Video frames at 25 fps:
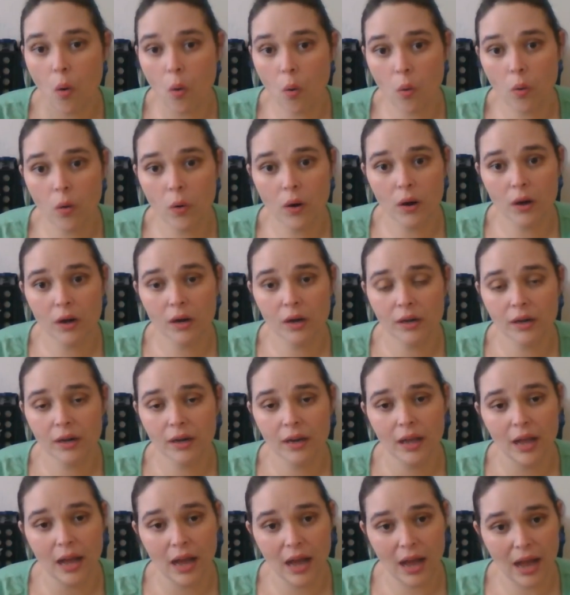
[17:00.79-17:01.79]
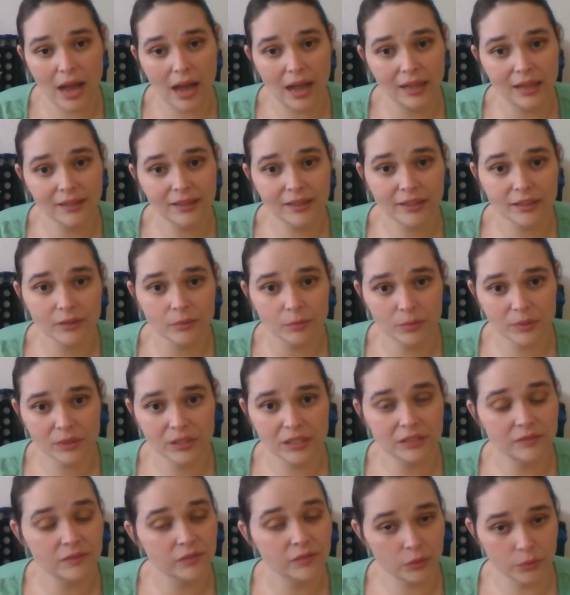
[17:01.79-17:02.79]
Or I like a
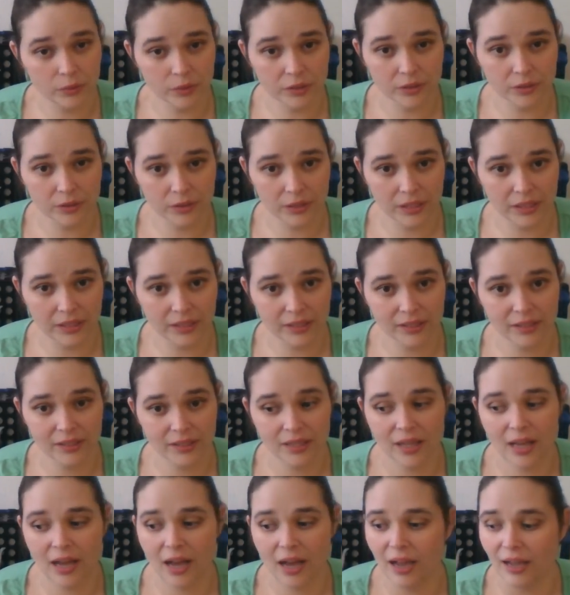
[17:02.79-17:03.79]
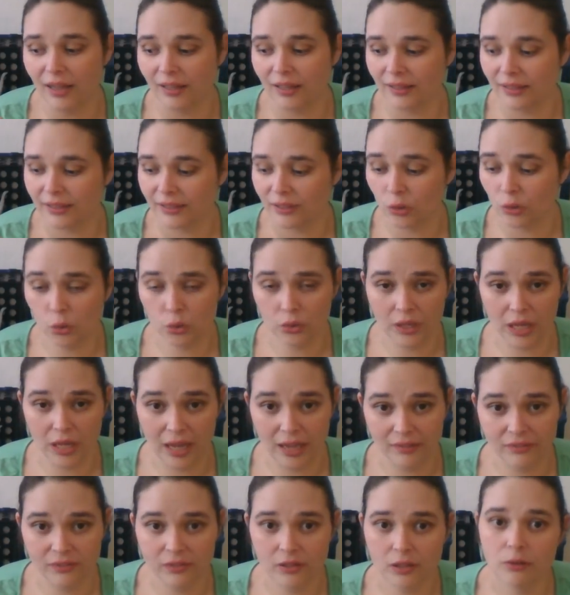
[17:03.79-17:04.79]
really fluid acrylic. I like Golden
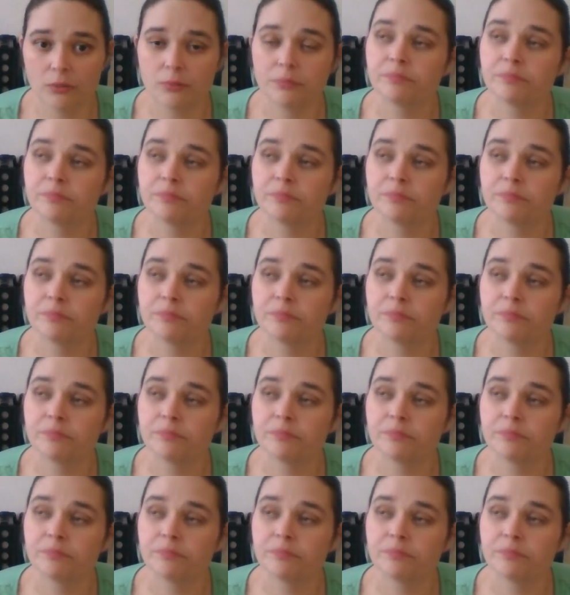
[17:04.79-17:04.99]
High Flow.